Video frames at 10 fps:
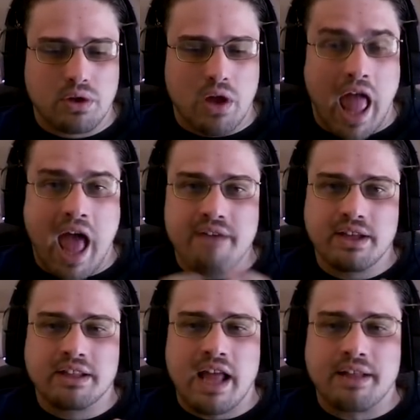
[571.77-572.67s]

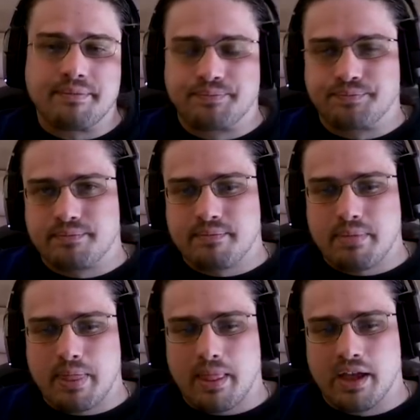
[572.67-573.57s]
having that
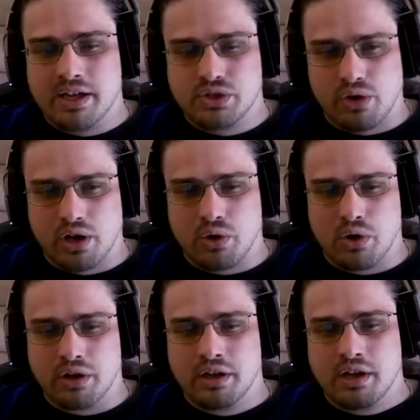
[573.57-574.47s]
is really
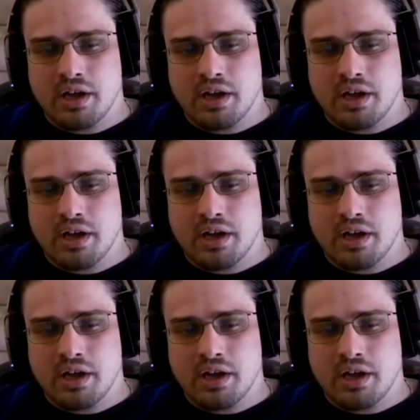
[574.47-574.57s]
good,